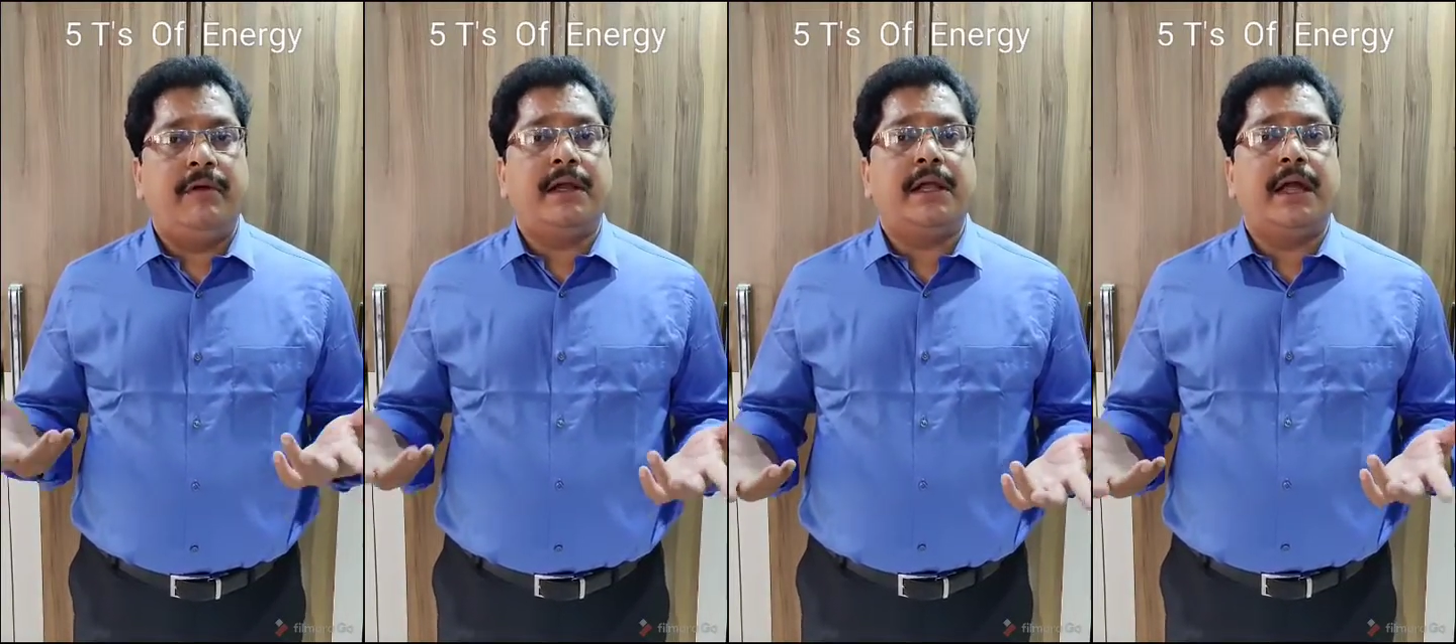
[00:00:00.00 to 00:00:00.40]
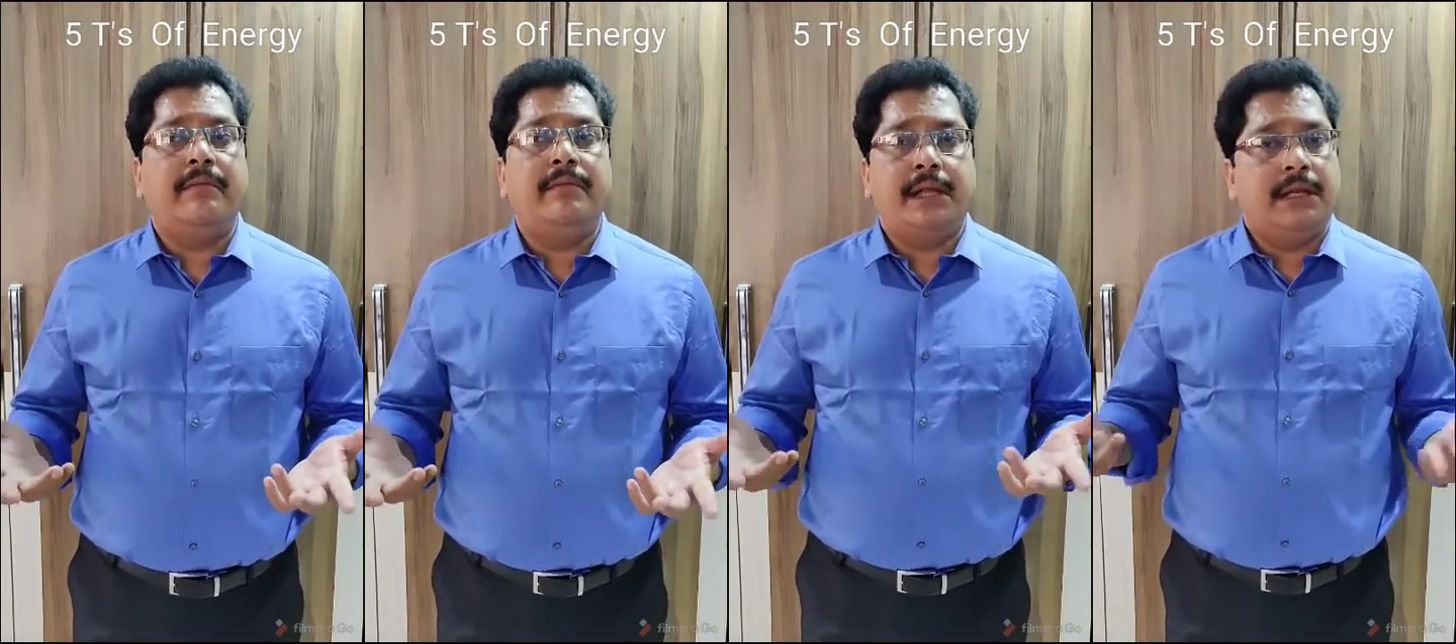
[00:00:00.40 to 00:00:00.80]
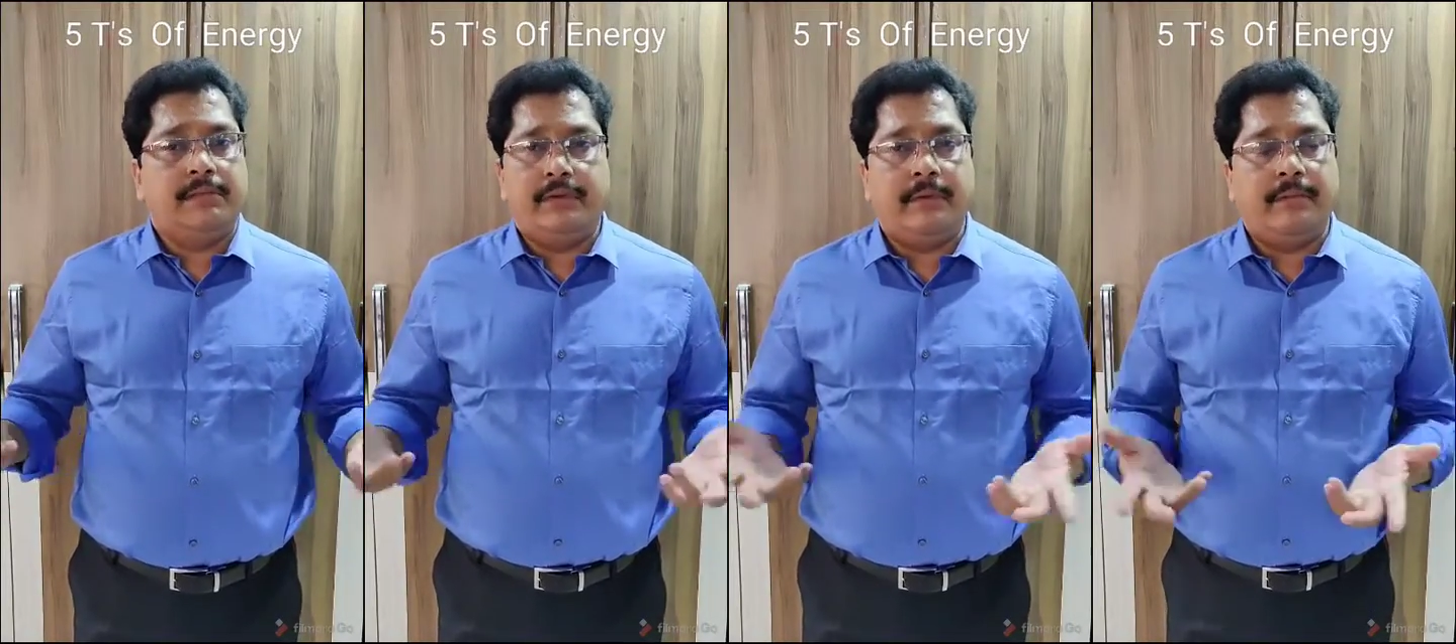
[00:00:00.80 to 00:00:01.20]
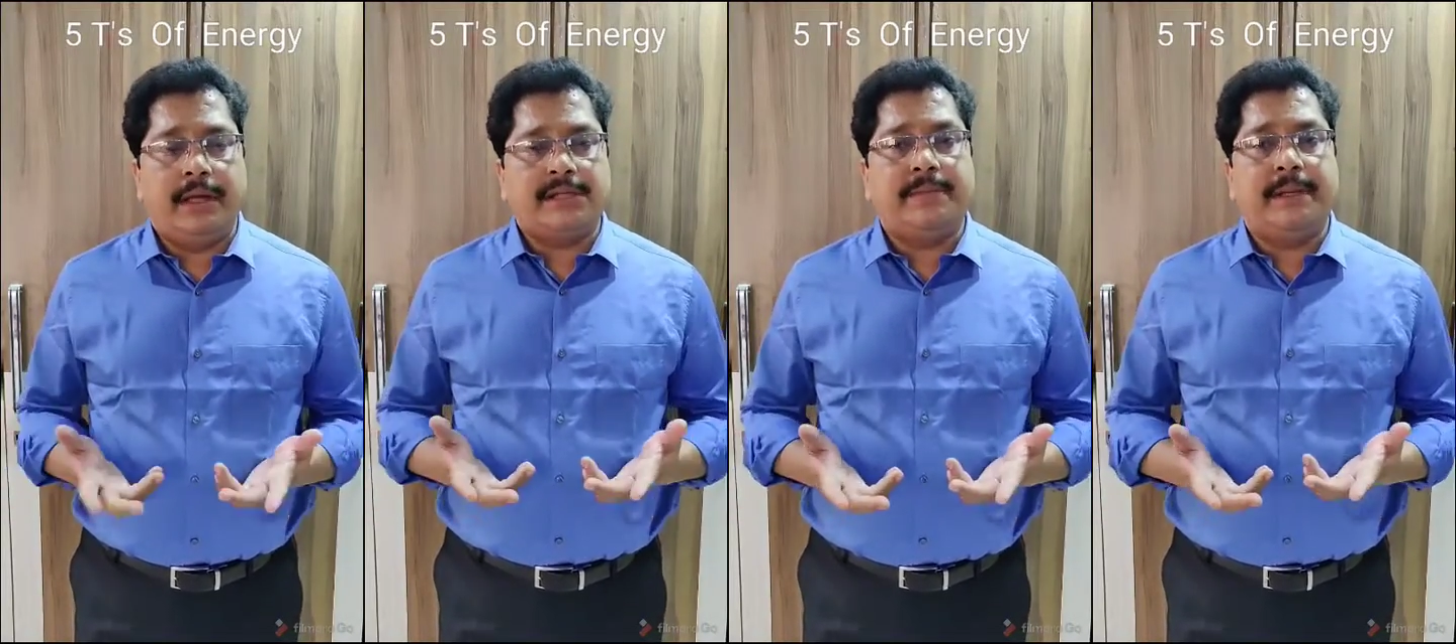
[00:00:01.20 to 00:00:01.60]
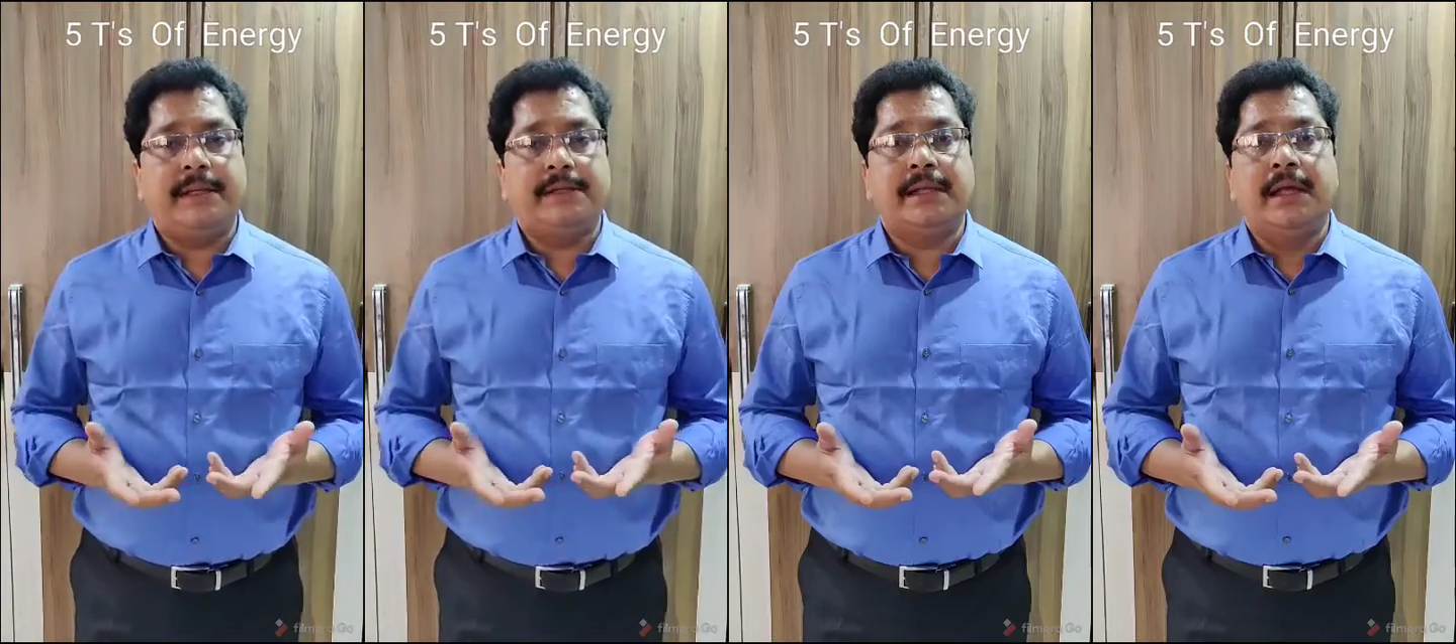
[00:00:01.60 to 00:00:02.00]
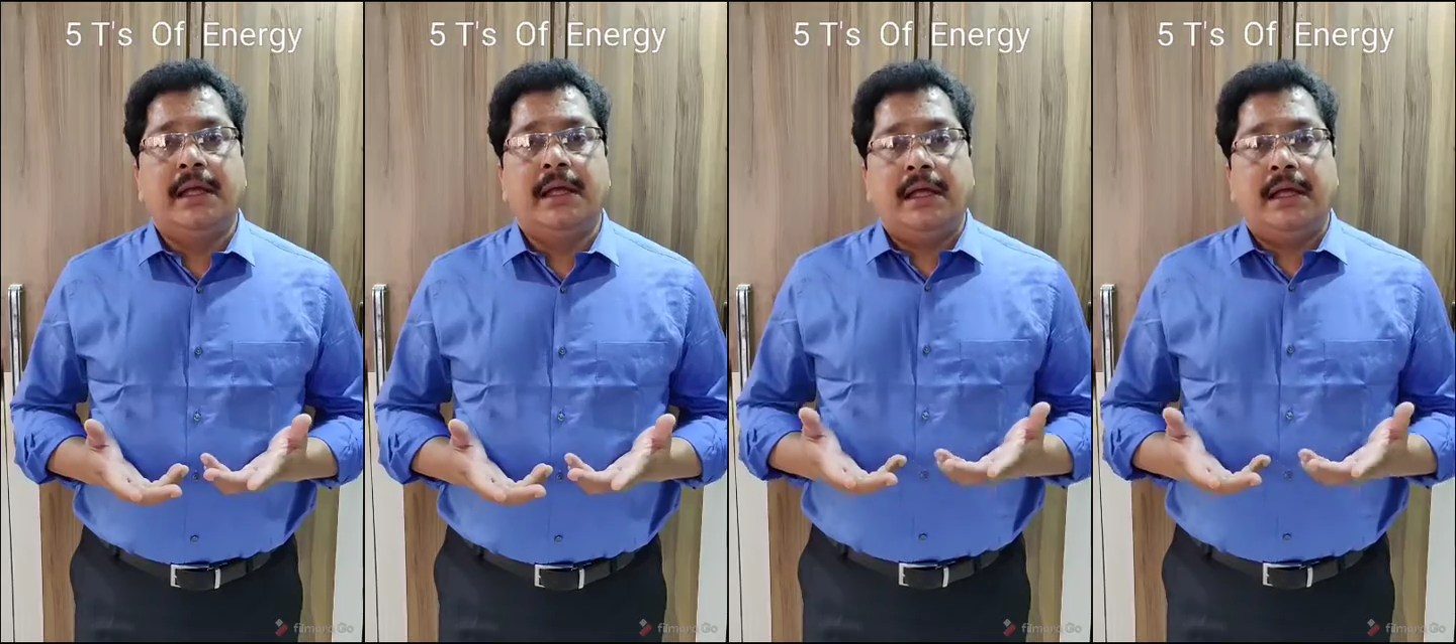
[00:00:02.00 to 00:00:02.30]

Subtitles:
but I am telling from my experience,